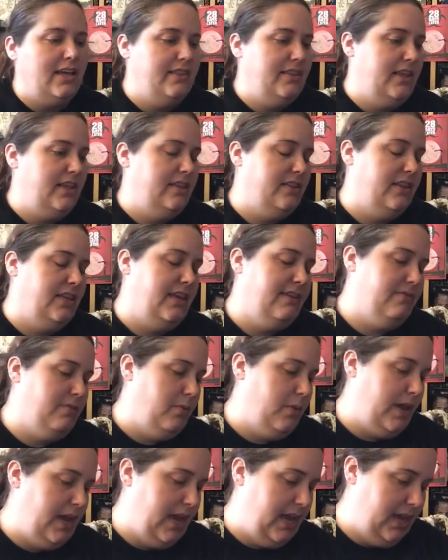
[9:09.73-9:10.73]
and then the
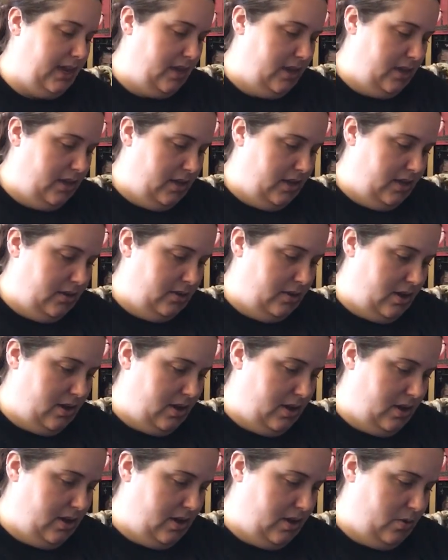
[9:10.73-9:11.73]
giveaway.
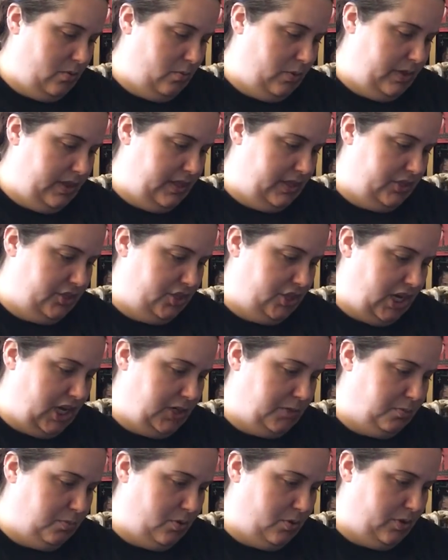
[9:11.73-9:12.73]
Uh, win this
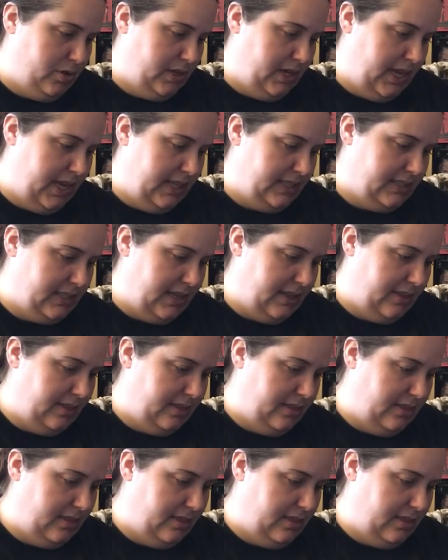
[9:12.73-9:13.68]
Josh Brolin hand signed